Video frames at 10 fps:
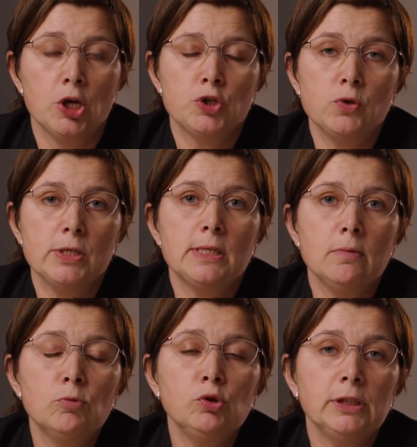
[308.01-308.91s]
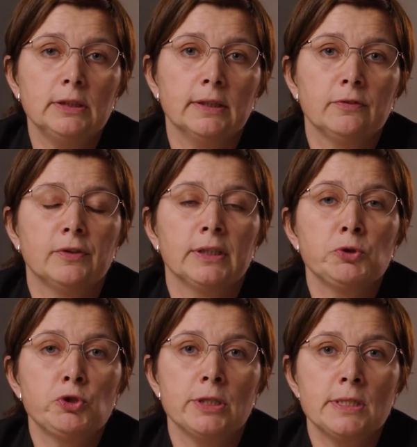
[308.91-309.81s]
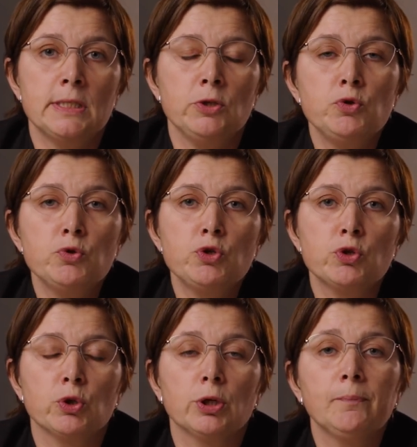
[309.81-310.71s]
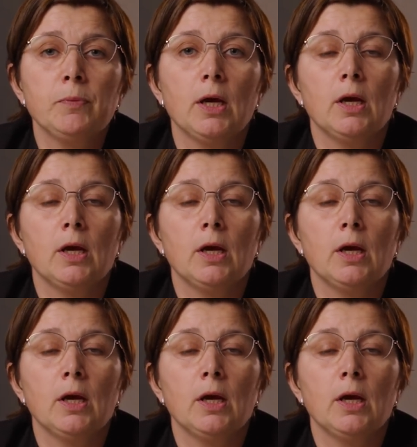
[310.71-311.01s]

So it's the model that financial institutions